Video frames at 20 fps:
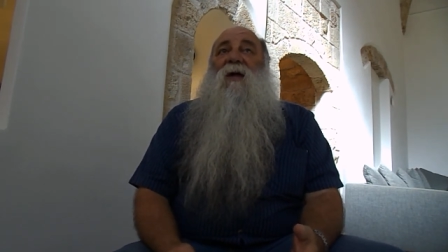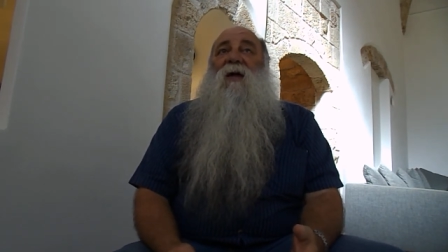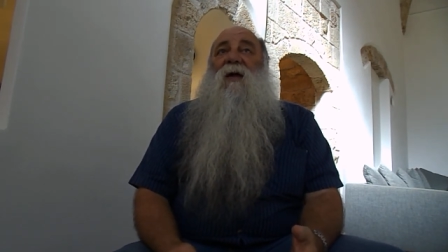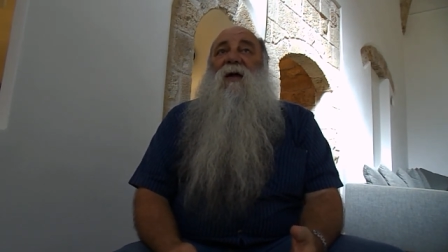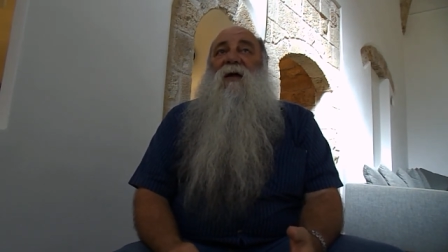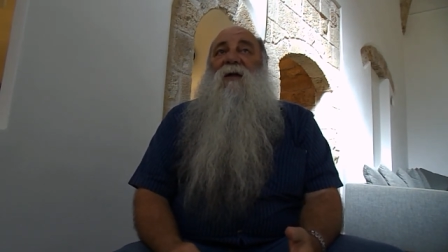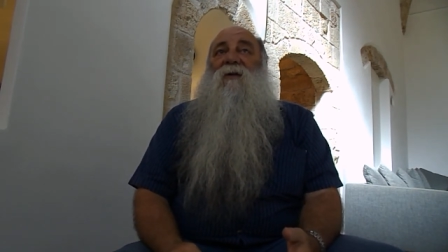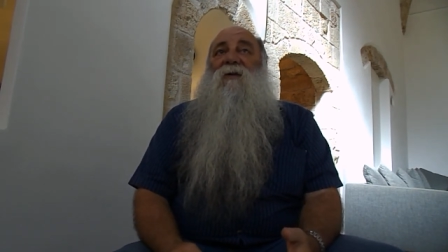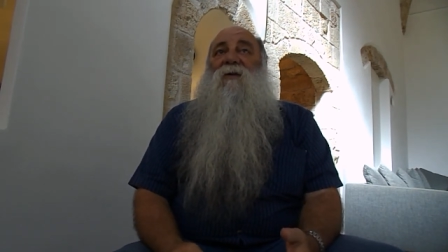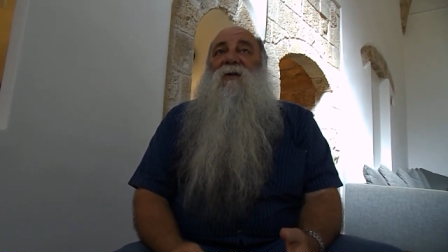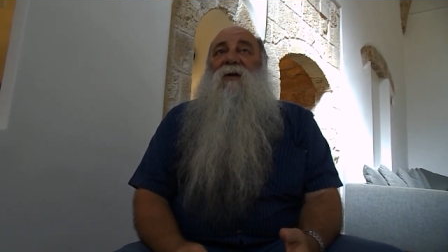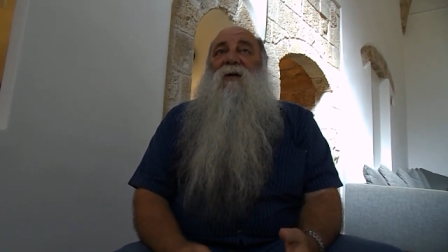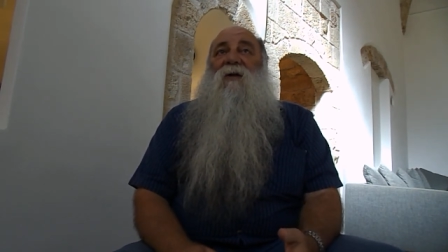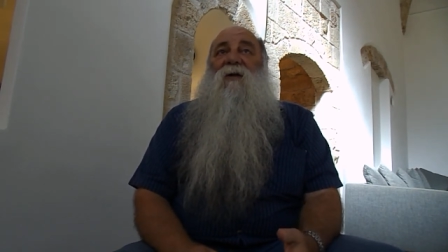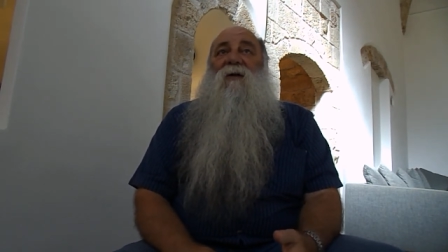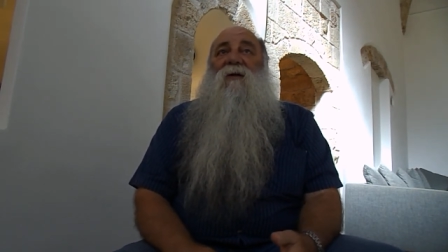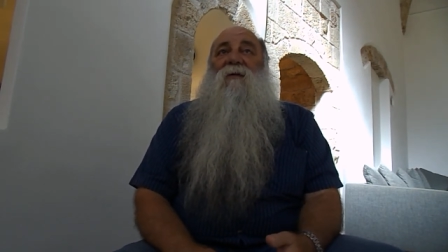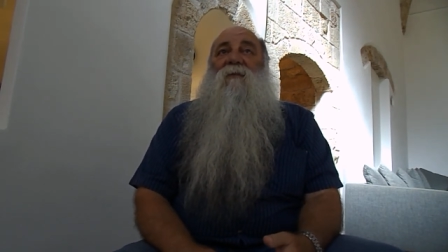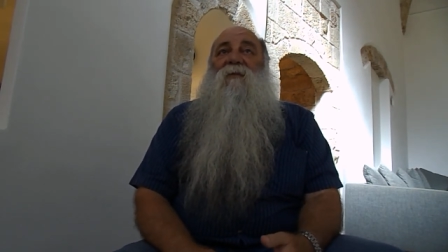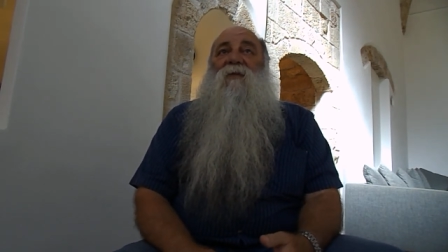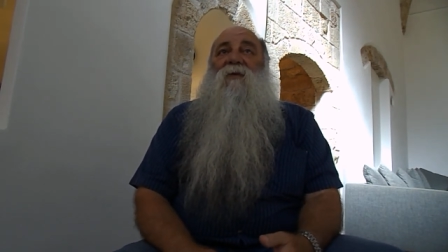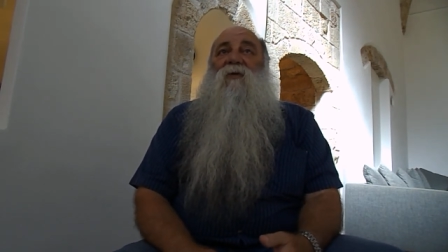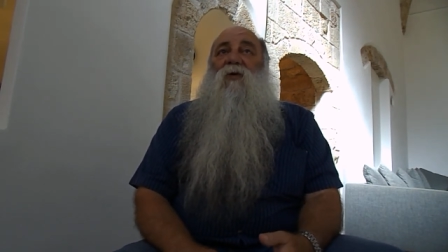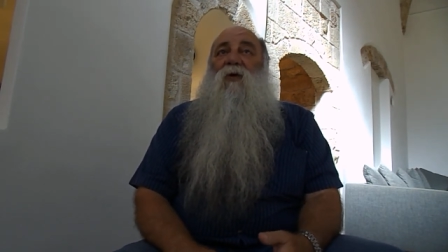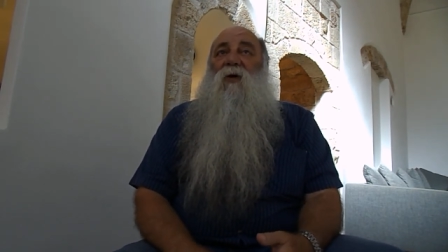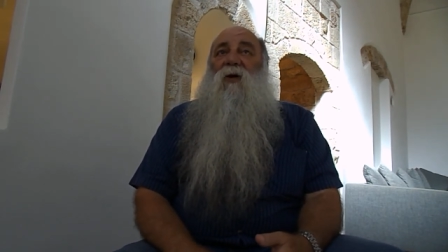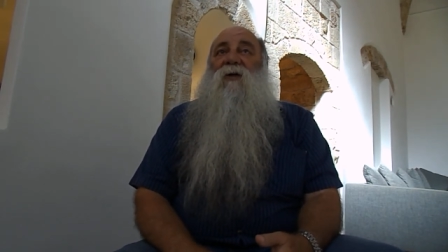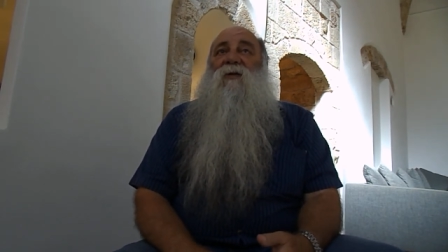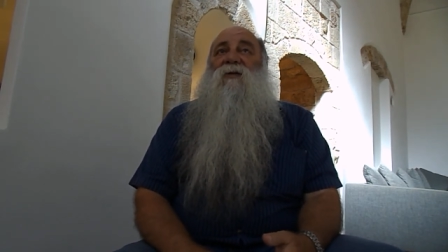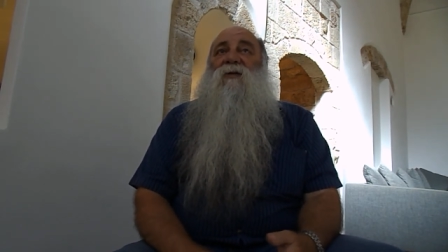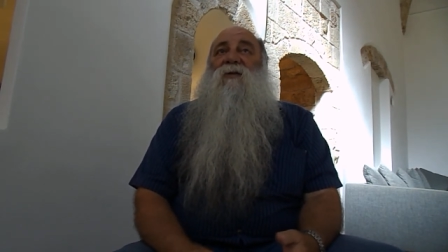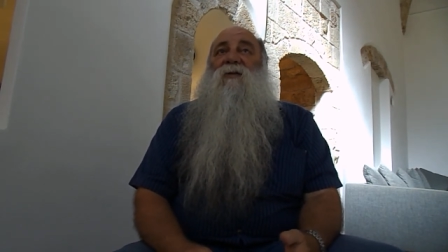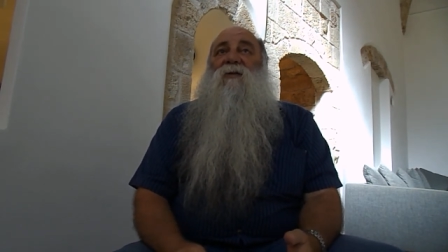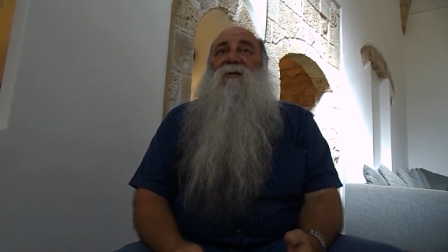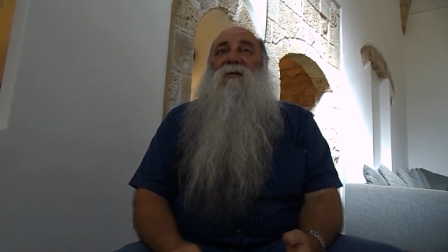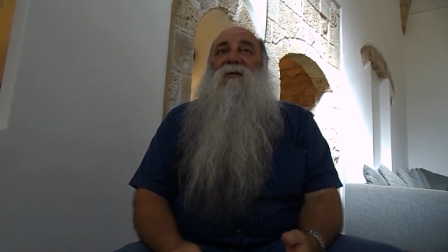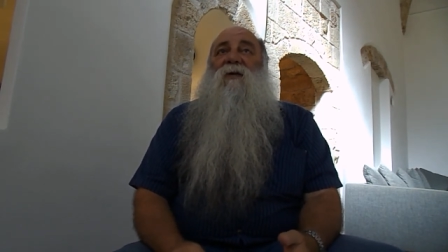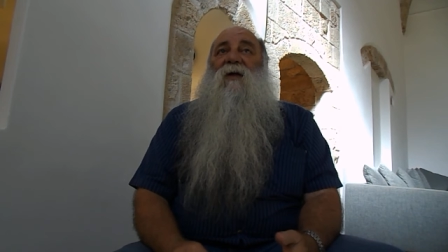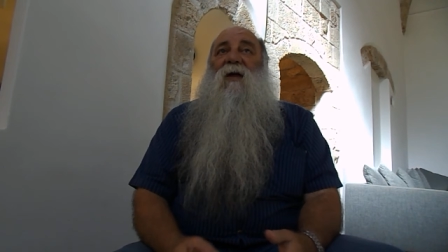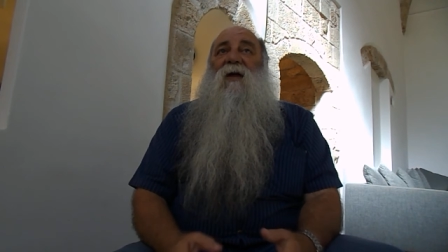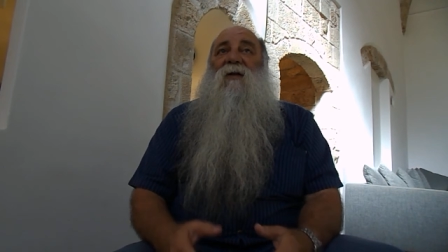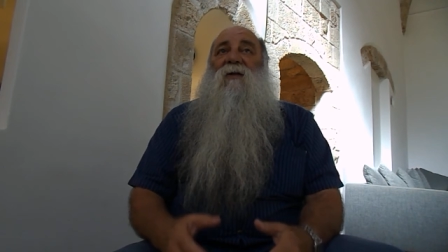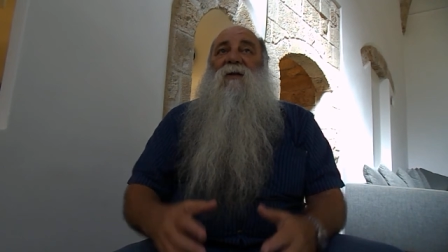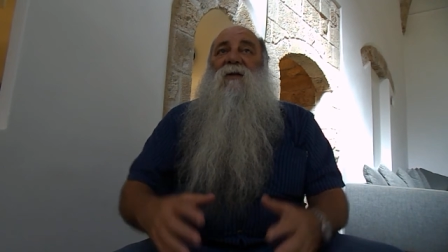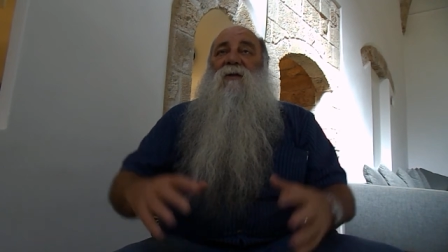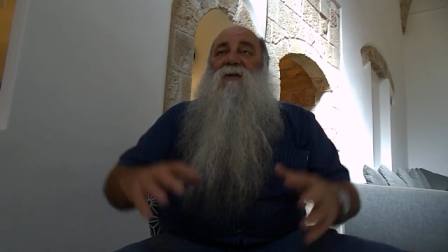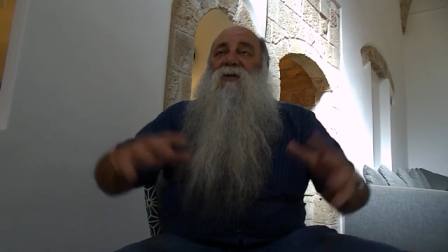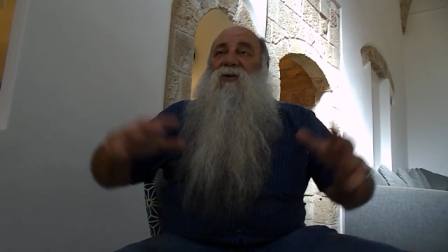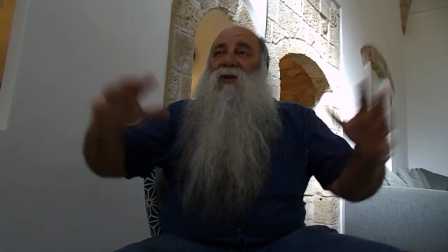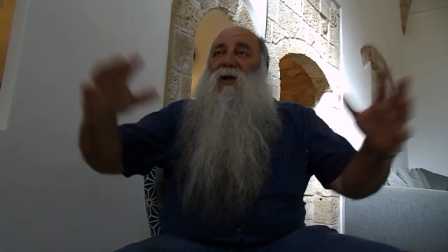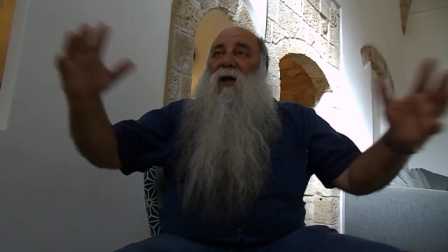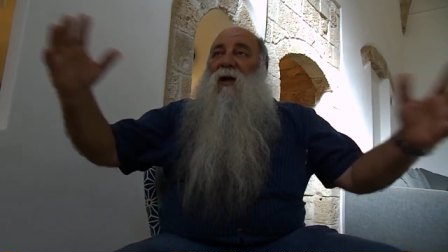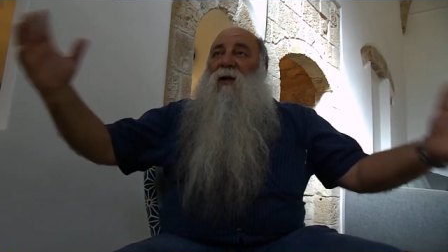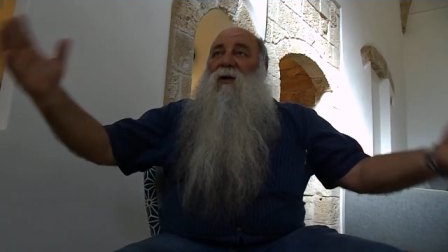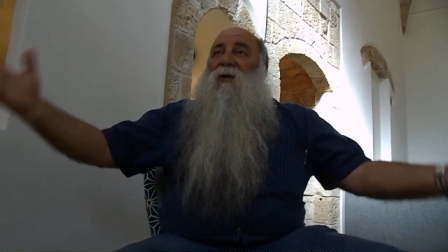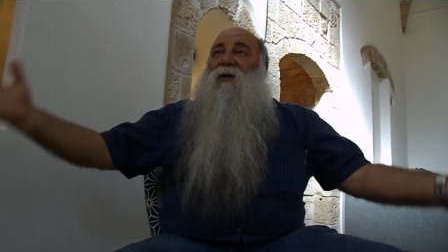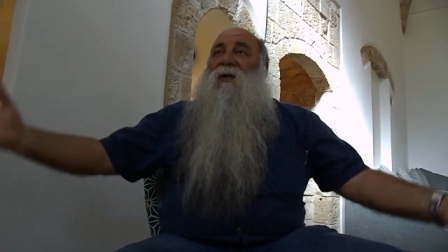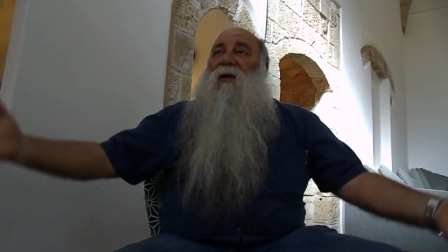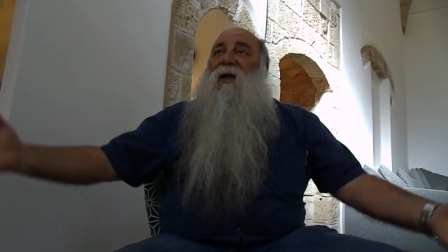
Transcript: and uh, coins and a jar, a